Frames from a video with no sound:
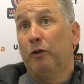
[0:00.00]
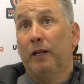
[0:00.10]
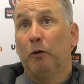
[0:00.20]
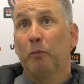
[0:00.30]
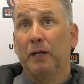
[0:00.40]

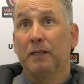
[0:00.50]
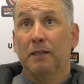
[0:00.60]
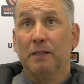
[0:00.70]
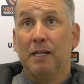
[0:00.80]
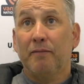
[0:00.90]
really good players at
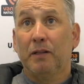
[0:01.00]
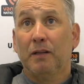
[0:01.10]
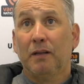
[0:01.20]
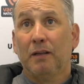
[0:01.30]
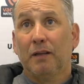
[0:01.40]
this level.
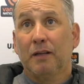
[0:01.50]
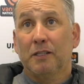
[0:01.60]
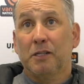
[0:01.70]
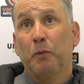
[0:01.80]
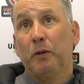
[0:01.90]
I
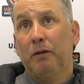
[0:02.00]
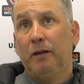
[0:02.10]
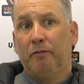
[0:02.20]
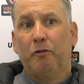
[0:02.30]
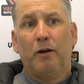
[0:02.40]
said, but
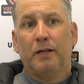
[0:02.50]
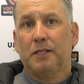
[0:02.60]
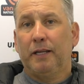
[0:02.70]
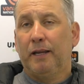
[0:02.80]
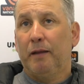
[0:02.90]
you've got to
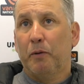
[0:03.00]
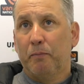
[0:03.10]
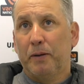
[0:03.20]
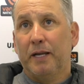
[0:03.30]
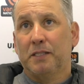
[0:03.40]
actually keep
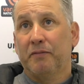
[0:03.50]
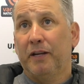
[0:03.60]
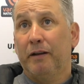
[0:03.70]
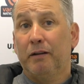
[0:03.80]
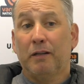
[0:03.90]
on
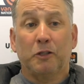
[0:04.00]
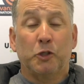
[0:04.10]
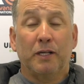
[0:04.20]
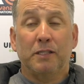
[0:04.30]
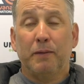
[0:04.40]
persevering and
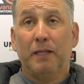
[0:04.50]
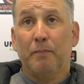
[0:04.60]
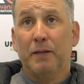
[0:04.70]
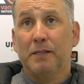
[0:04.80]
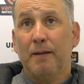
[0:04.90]
trying to make them
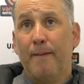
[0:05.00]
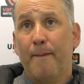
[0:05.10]
better.